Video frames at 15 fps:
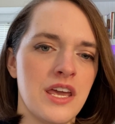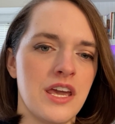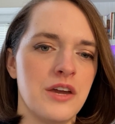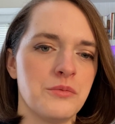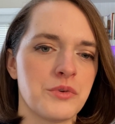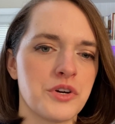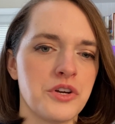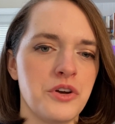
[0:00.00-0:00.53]

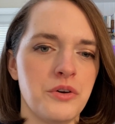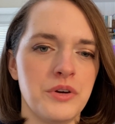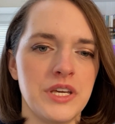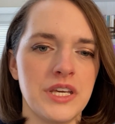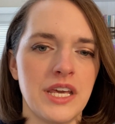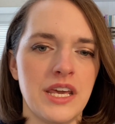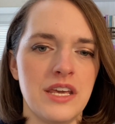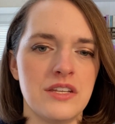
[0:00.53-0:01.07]
and we're
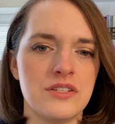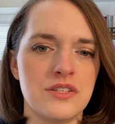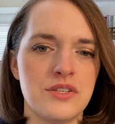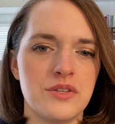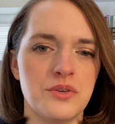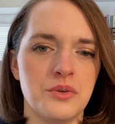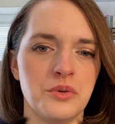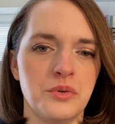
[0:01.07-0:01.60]
going
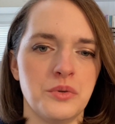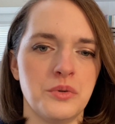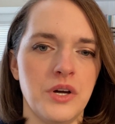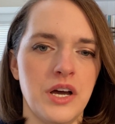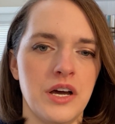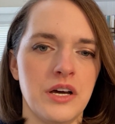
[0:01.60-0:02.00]
into